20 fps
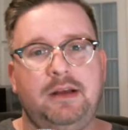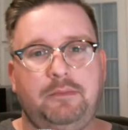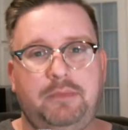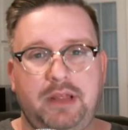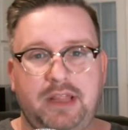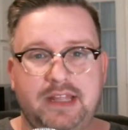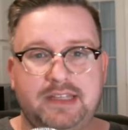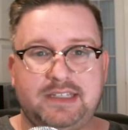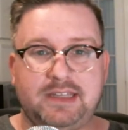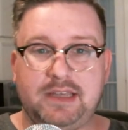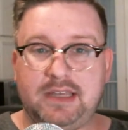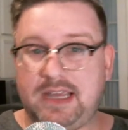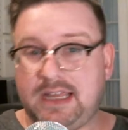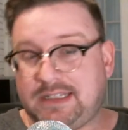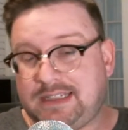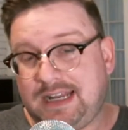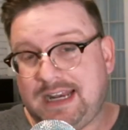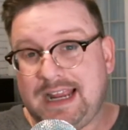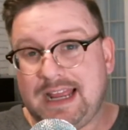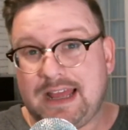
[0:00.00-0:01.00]
But
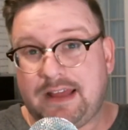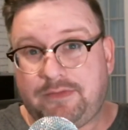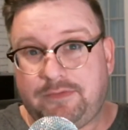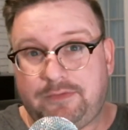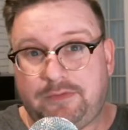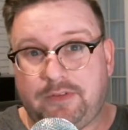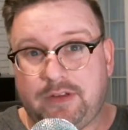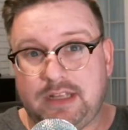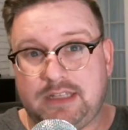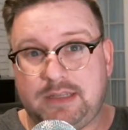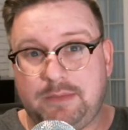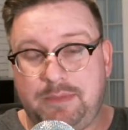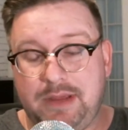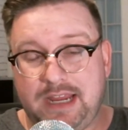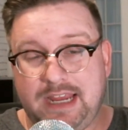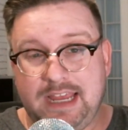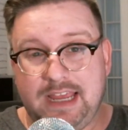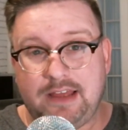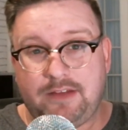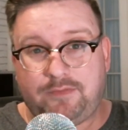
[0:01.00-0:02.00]
it's an if. It's a
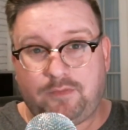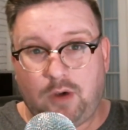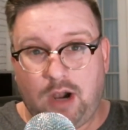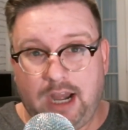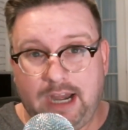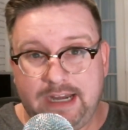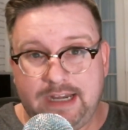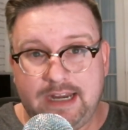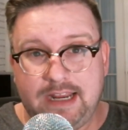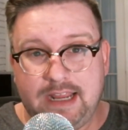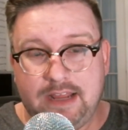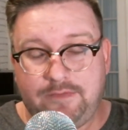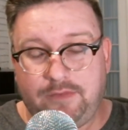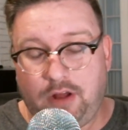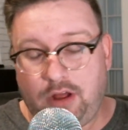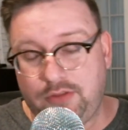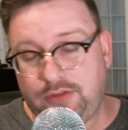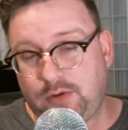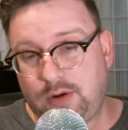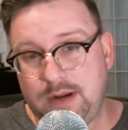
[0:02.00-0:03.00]
big if, right, if
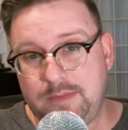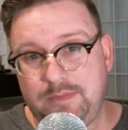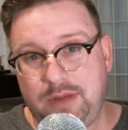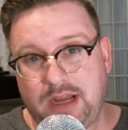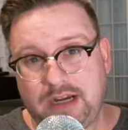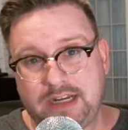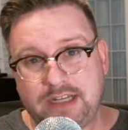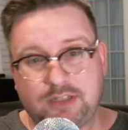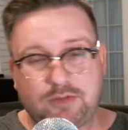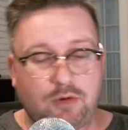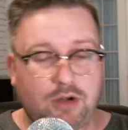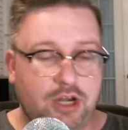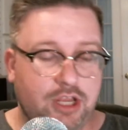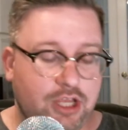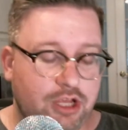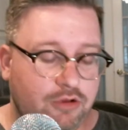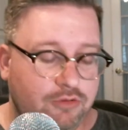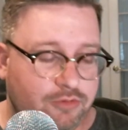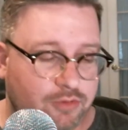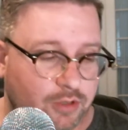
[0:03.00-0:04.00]
all three buckets were to
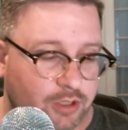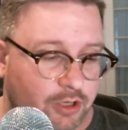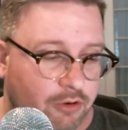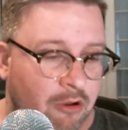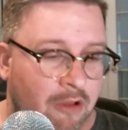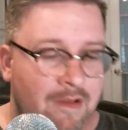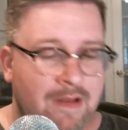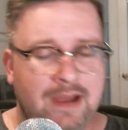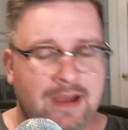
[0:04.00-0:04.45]
go through.